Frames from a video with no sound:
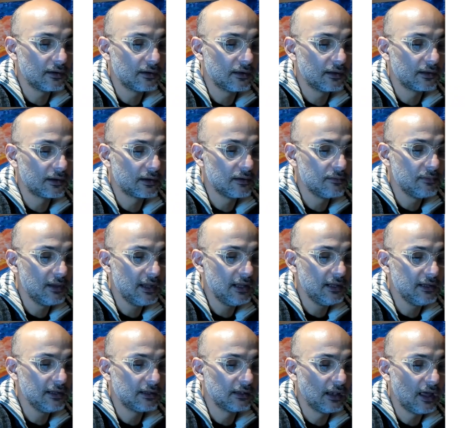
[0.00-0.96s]

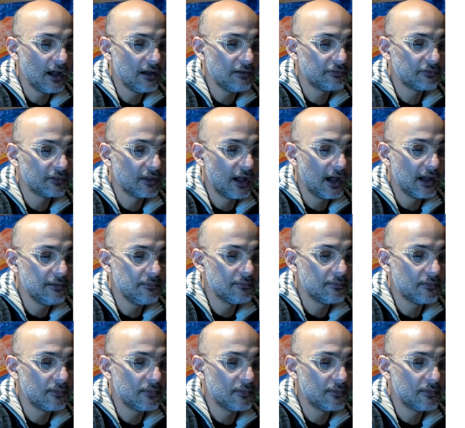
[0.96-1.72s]
remaining lifetime